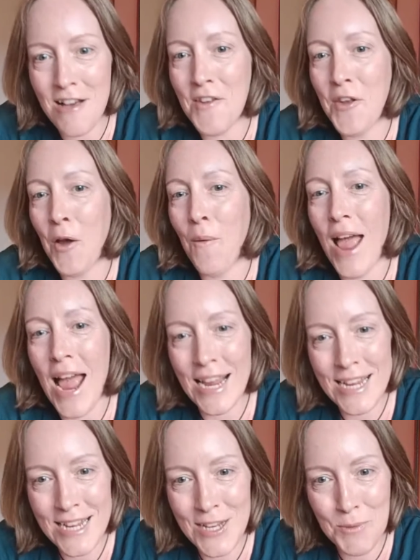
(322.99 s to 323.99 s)
no
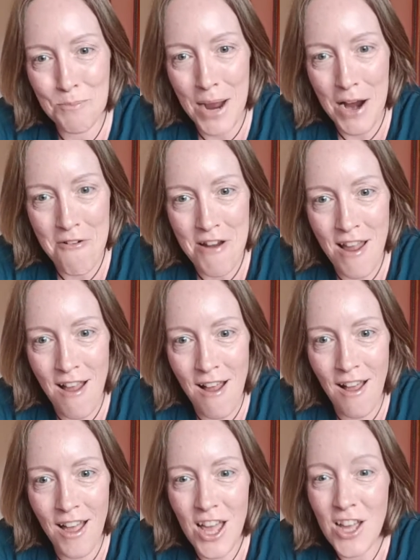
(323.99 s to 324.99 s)
age barrier,
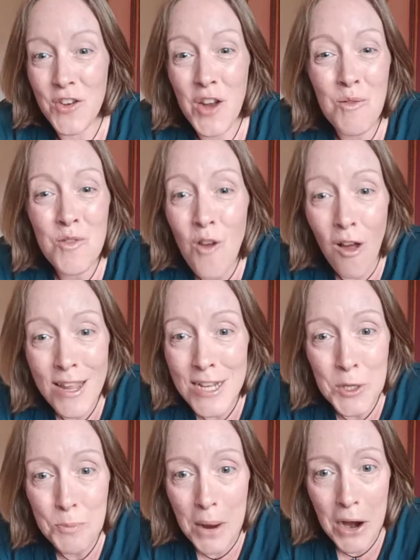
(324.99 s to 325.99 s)
no
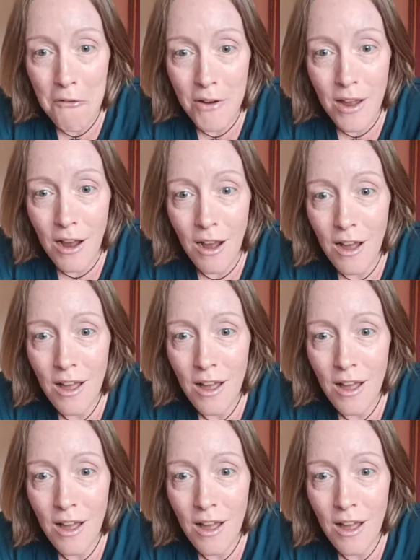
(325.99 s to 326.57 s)
knowledge barrier.